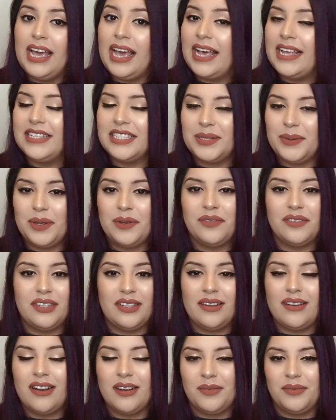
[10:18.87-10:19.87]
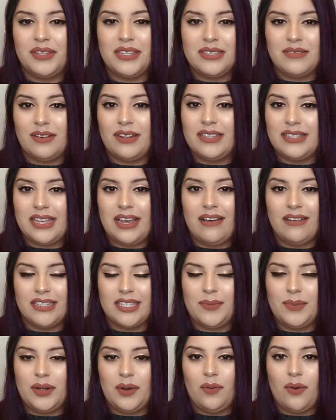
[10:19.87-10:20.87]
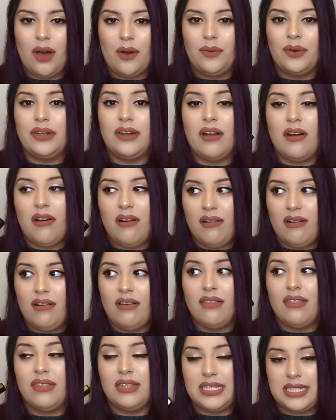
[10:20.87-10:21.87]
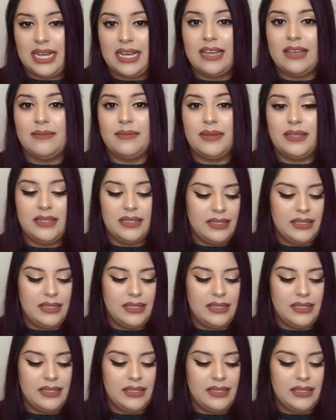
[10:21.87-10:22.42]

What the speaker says: it's gonna be really hard when this runs out, so I'm gonna want one all the time.